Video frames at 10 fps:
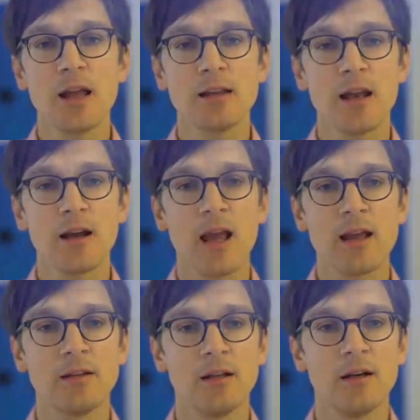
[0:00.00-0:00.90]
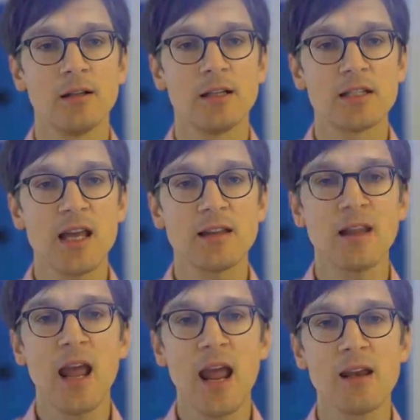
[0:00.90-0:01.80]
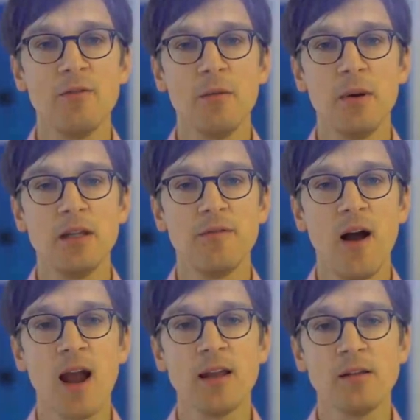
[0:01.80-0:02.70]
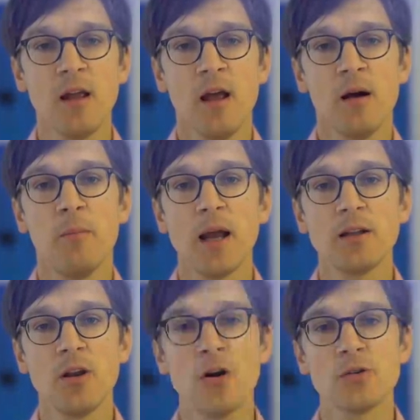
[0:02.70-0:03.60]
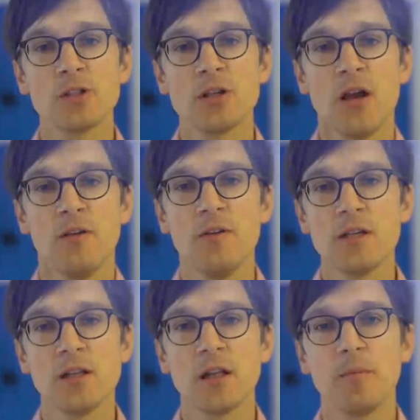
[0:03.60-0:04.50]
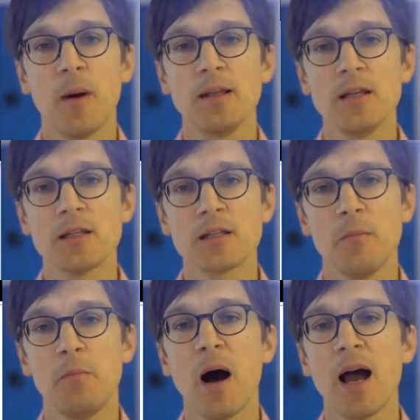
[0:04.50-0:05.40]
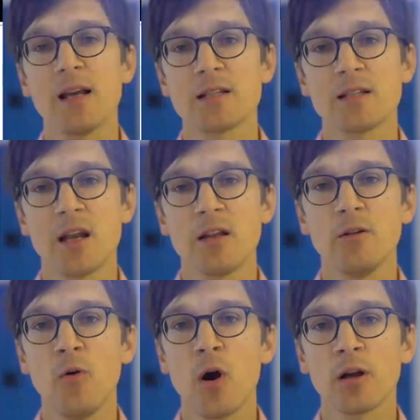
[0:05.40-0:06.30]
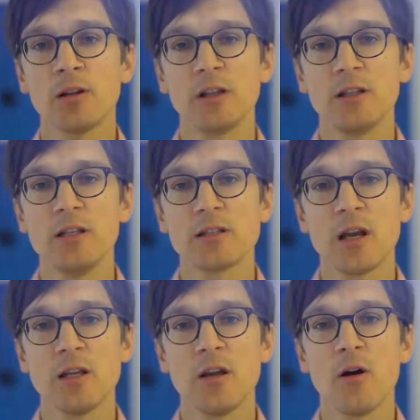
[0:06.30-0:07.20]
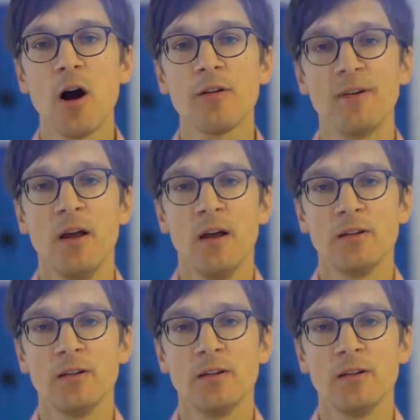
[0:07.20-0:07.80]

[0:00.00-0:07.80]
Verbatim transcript: And then again, the, the set N will be defined by the nodes visited by this biased random walk that is trading off